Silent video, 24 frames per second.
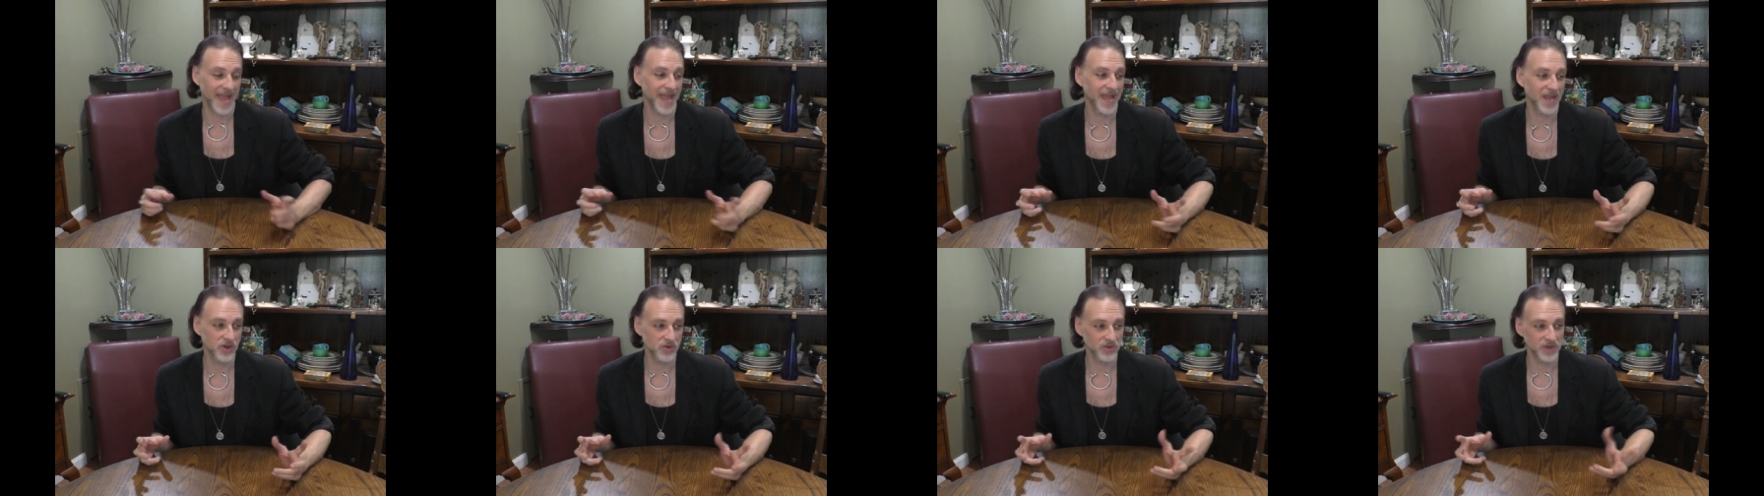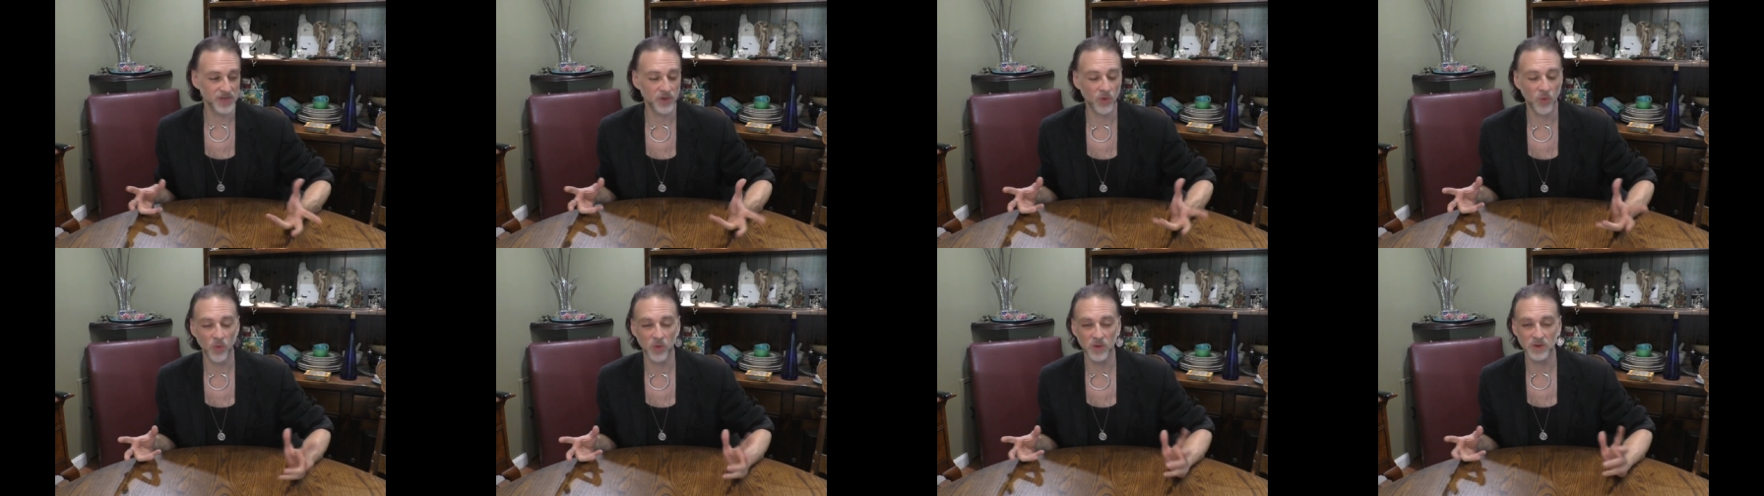
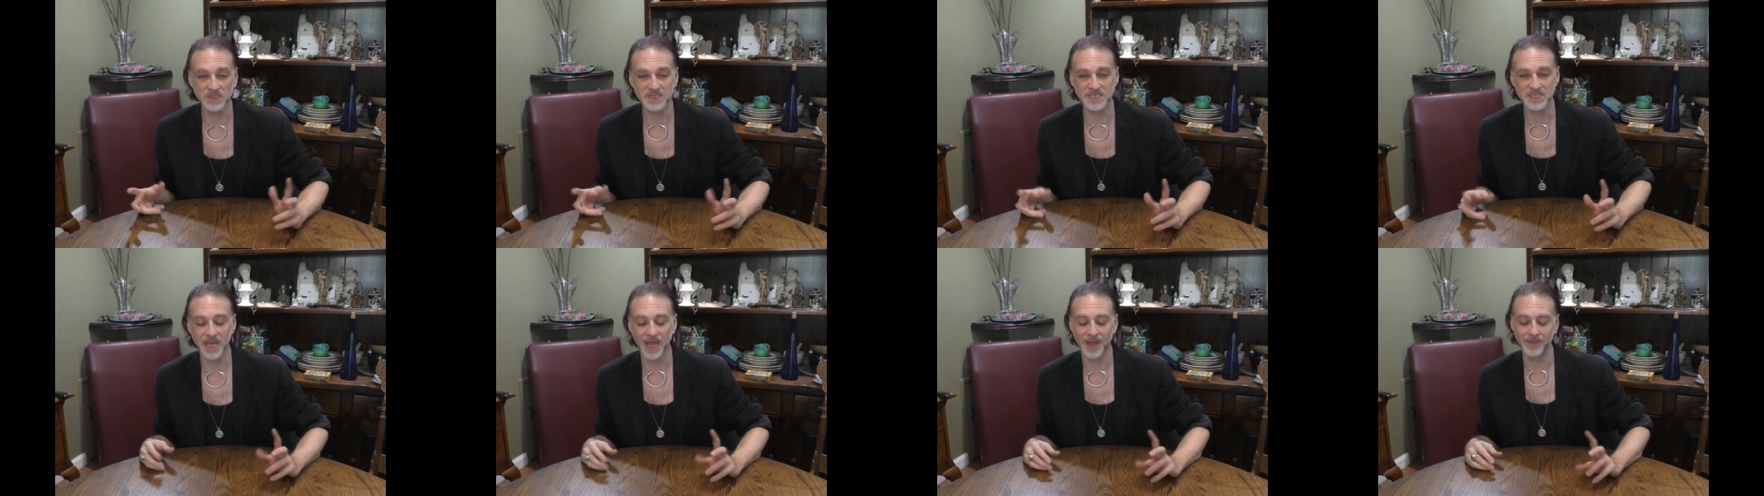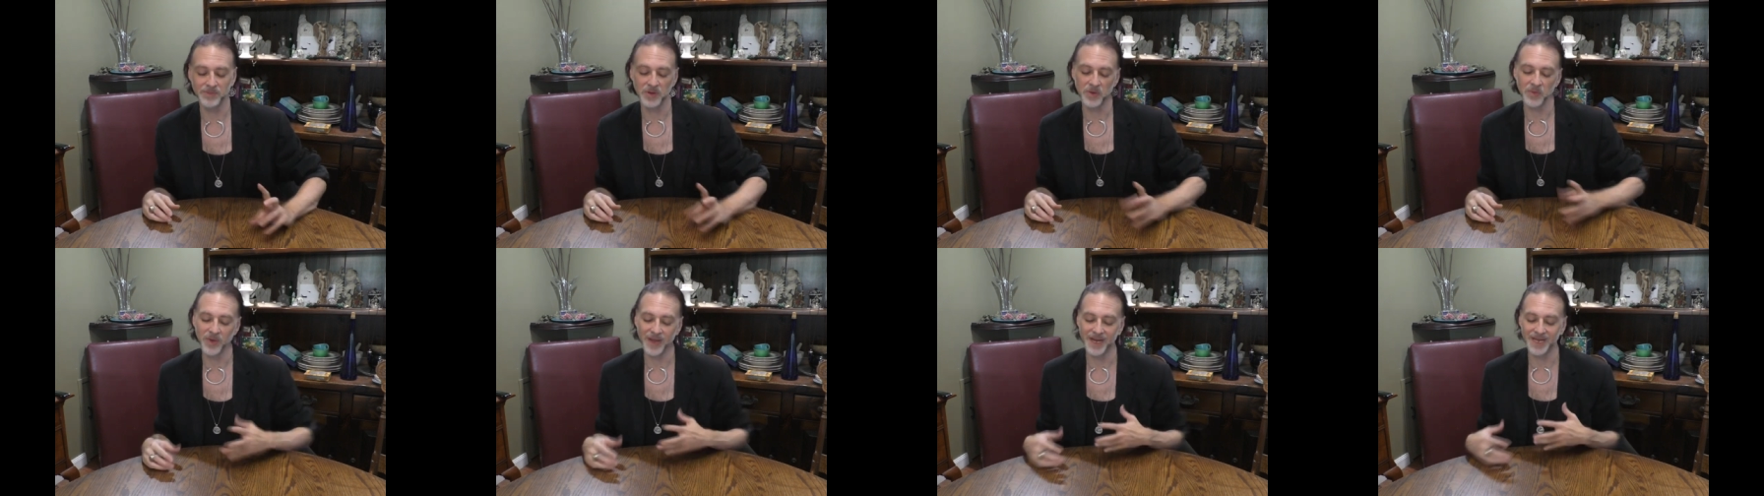angry or sad,
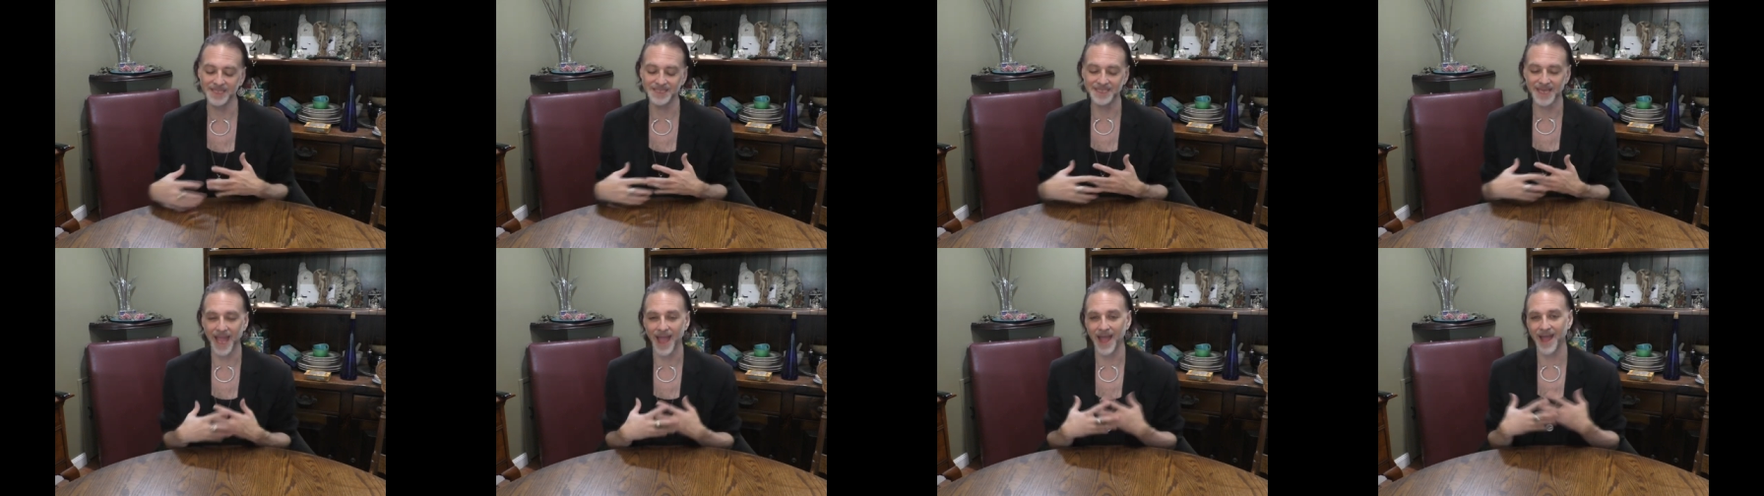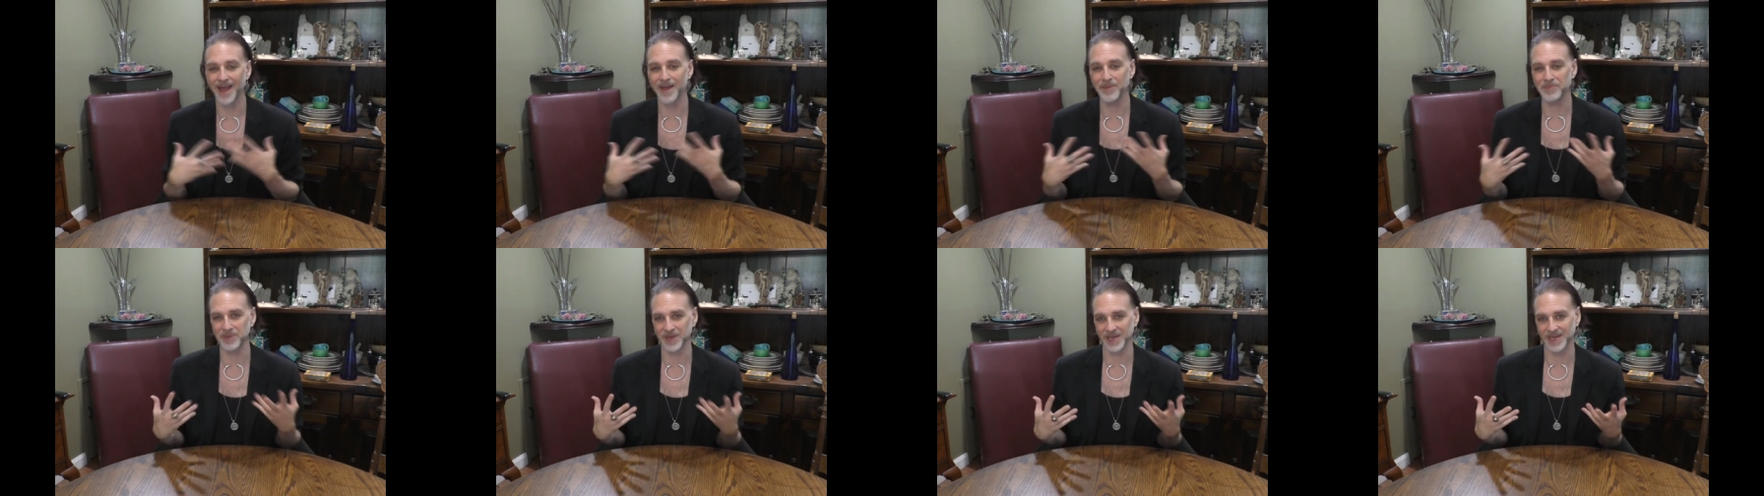but when it's
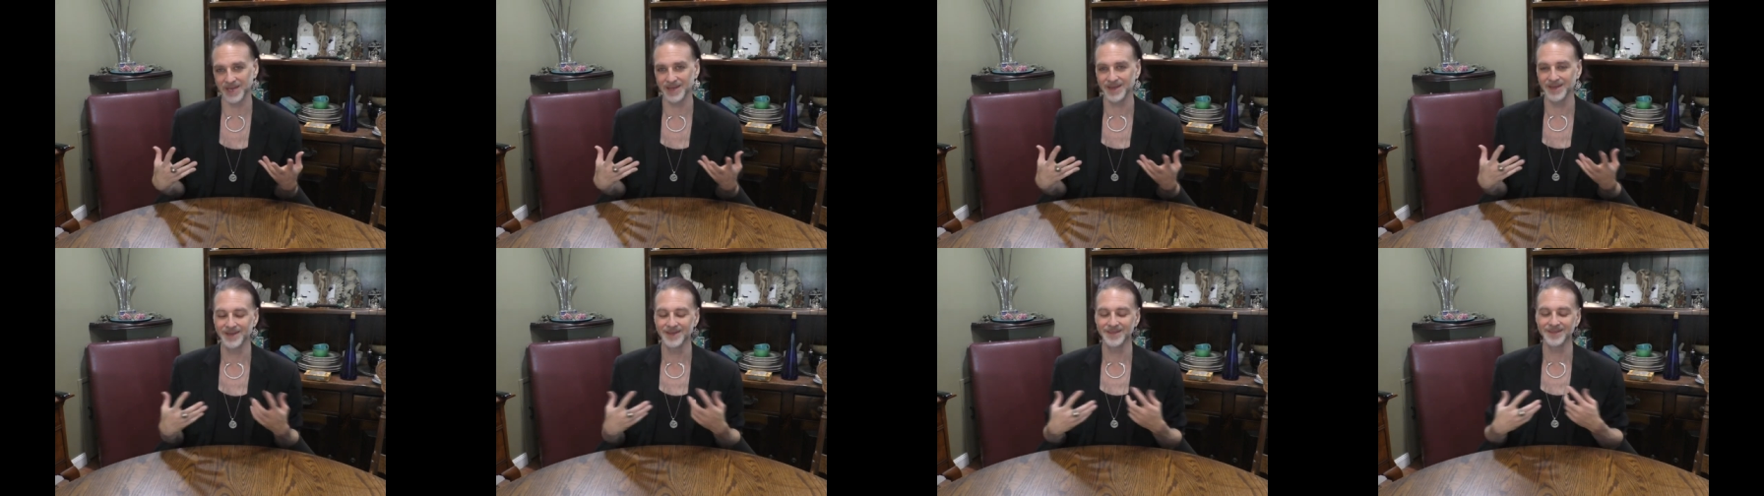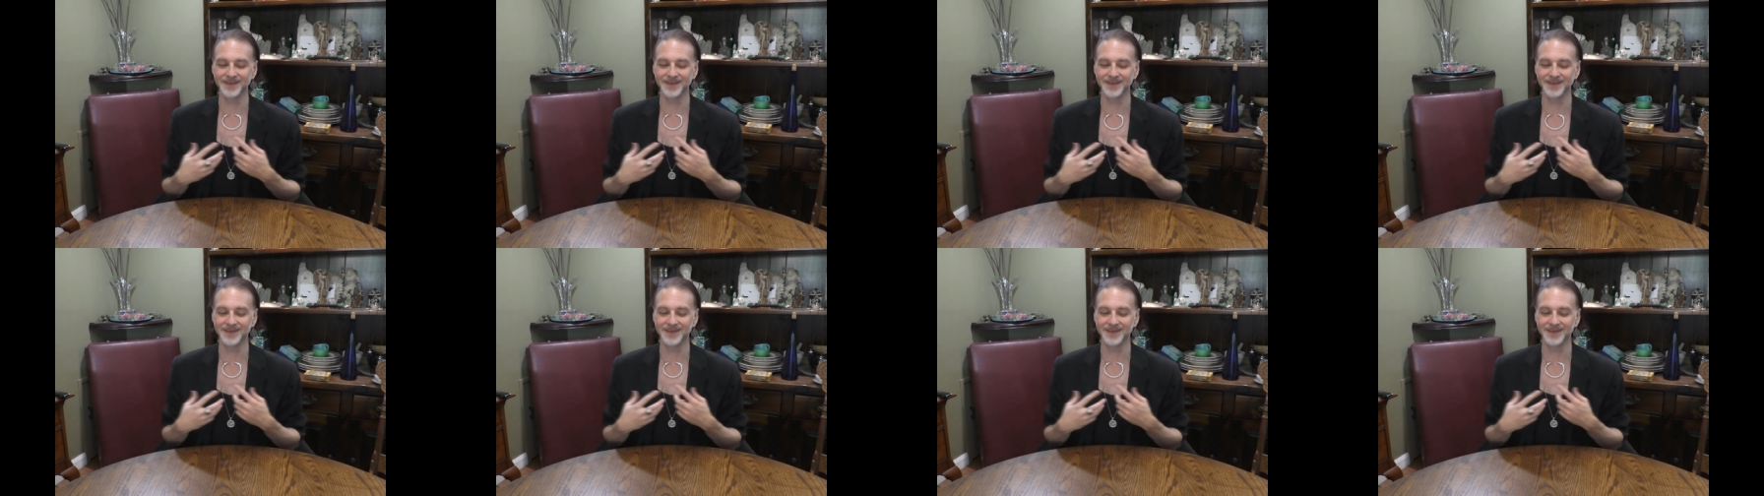happy,